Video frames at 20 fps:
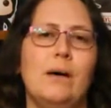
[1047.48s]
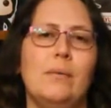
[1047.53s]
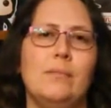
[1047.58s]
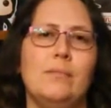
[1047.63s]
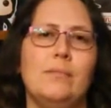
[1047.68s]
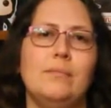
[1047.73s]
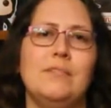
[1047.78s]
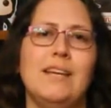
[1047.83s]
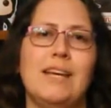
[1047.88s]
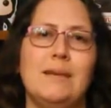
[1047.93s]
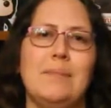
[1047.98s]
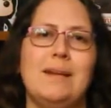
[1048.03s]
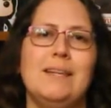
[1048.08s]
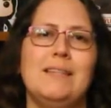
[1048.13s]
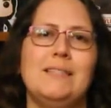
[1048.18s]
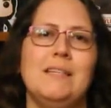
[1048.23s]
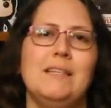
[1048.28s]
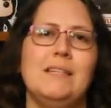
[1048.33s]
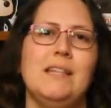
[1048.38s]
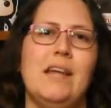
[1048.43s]
take
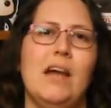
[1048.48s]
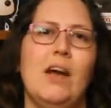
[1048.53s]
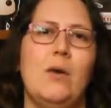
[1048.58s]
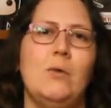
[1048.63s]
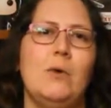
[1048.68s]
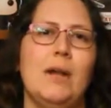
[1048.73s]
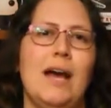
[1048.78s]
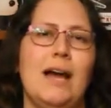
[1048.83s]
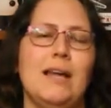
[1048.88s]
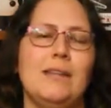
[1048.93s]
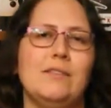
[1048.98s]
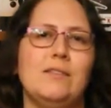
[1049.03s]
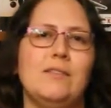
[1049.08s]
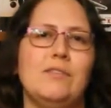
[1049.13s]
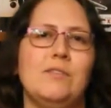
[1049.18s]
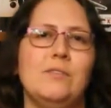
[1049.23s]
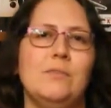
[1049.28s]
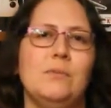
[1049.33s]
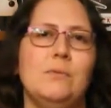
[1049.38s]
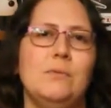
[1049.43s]
matters into their own hands
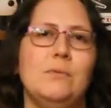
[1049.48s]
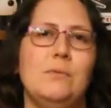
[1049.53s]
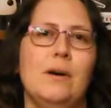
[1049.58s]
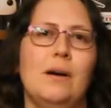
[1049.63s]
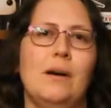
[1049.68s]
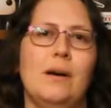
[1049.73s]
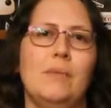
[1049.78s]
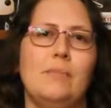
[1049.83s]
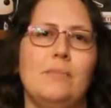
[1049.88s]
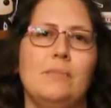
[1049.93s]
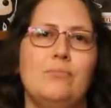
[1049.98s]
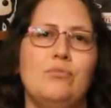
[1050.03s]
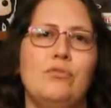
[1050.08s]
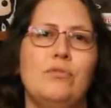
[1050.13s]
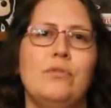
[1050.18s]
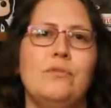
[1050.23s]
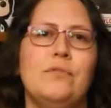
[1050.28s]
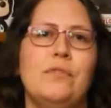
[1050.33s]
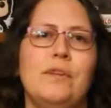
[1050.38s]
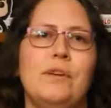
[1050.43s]
to
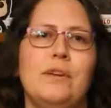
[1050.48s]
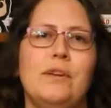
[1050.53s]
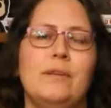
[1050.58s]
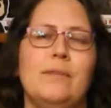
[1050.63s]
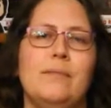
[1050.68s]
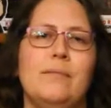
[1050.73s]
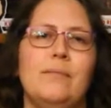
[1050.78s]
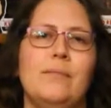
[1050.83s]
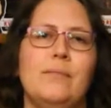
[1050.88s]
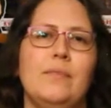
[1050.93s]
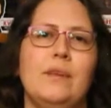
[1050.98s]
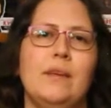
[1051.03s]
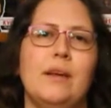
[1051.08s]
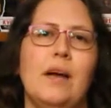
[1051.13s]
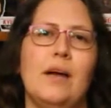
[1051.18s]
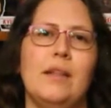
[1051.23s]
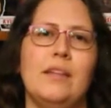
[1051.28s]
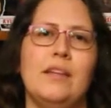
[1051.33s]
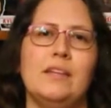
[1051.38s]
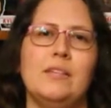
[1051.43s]
prove that
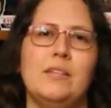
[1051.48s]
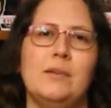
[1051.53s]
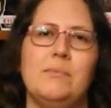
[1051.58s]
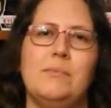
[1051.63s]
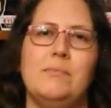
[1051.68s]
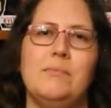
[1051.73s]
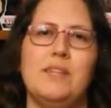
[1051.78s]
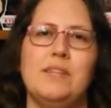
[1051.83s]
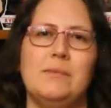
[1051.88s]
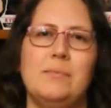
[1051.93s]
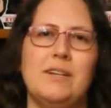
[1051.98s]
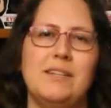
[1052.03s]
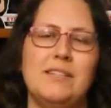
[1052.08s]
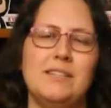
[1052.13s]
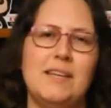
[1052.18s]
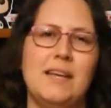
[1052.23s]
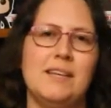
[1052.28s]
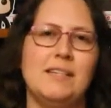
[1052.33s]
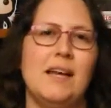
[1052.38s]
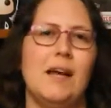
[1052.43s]
there's been a
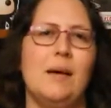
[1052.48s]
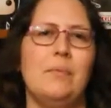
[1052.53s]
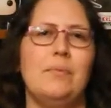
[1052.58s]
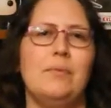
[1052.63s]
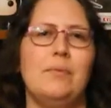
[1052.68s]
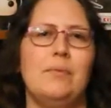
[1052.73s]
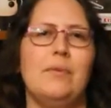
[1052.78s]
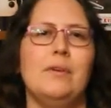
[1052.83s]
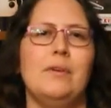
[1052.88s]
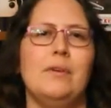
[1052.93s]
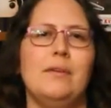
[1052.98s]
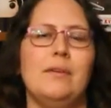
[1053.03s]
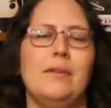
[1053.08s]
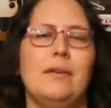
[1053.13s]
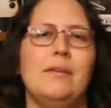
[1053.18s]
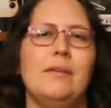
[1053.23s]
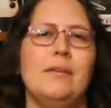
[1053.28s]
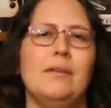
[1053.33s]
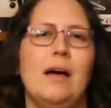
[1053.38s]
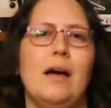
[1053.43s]
setup, that
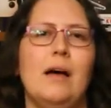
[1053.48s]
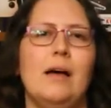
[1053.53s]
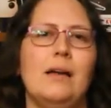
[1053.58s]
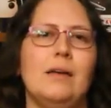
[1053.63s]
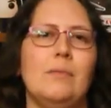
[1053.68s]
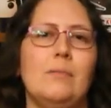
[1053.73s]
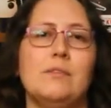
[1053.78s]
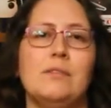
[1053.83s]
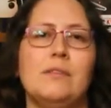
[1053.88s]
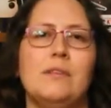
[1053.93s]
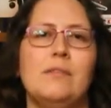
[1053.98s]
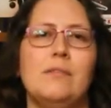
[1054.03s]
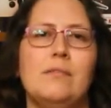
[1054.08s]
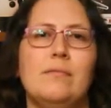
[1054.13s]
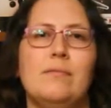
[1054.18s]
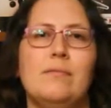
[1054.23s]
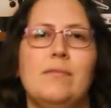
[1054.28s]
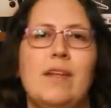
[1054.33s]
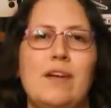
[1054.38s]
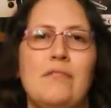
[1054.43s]
it wasn't
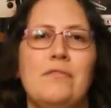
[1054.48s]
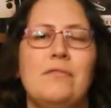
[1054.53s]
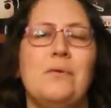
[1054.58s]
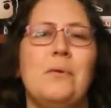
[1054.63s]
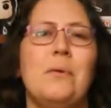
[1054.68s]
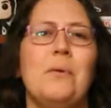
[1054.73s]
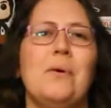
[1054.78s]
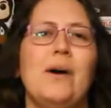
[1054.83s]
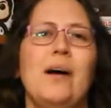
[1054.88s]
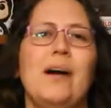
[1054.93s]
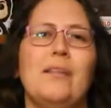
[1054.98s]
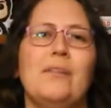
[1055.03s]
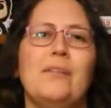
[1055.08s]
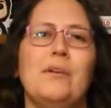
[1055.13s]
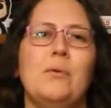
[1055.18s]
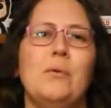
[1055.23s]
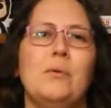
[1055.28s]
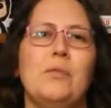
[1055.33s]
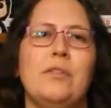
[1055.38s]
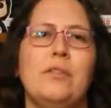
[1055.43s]
their fault, and
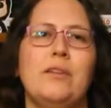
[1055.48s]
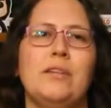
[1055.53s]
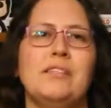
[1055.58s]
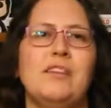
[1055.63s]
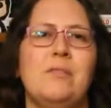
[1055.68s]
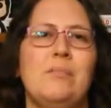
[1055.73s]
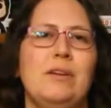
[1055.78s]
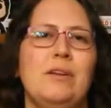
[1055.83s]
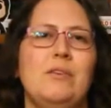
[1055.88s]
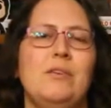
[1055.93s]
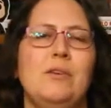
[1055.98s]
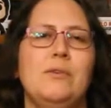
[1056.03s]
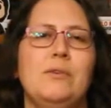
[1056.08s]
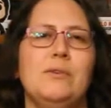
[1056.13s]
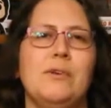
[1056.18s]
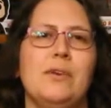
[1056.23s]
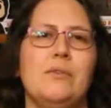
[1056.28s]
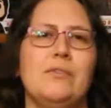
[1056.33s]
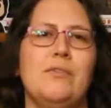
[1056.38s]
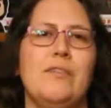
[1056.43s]
that all the things they've been
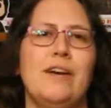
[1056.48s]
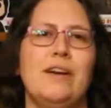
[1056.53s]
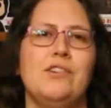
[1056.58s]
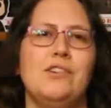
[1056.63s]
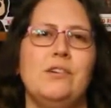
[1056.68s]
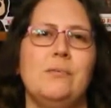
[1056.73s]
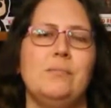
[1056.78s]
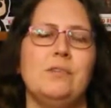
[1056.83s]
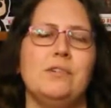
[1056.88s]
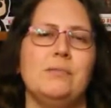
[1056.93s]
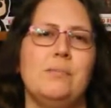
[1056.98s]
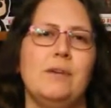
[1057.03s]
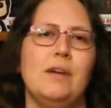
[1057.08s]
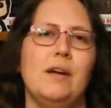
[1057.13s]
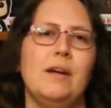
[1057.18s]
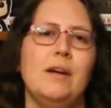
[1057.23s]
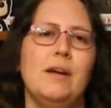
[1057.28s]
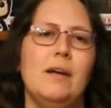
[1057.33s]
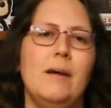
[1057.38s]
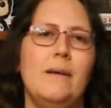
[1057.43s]
accused of have actually just been
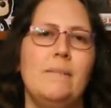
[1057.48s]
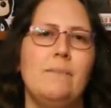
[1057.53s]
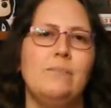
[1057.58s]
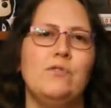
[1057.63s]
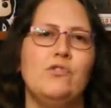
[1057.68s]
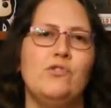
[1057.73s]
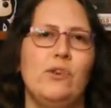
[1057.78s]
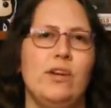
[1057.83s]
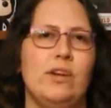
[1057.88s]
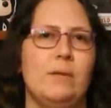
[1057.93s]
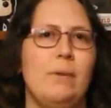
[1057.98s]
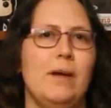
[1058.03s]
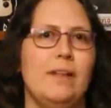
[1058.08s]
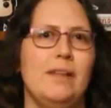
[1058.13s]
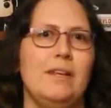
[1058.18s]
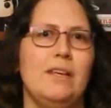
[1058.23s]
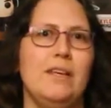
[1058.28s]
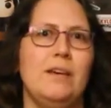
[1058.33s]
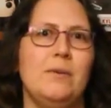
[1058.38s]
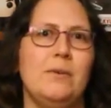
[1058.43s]
a trick by the
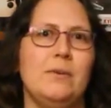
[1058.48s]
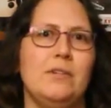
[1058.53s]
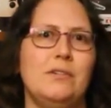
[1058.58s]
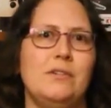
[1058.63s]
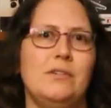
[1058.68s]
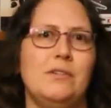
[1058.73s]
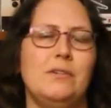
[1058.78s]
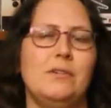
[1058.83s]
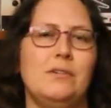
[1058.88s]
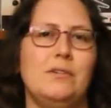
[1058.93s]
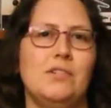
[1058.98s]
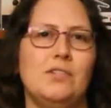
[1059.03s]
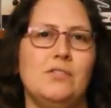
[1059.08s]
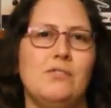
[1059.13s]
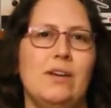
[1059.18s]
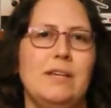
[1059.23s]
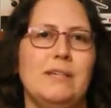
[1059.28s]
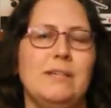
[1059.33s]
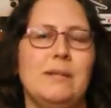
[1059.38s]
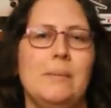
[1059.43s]
guild to
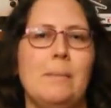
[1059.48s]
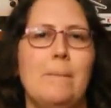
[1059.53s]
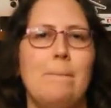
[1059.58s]
disgrace them.